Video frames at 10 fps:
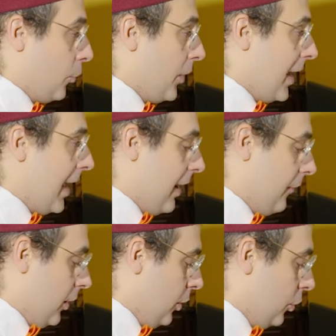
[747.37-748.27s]
We
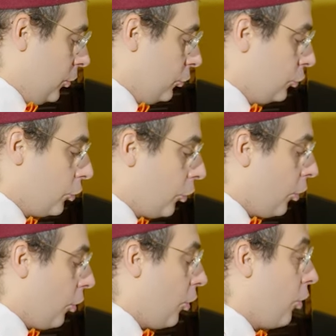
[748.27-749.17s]
have do,
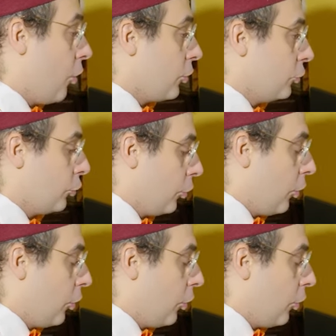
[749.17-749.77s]
do,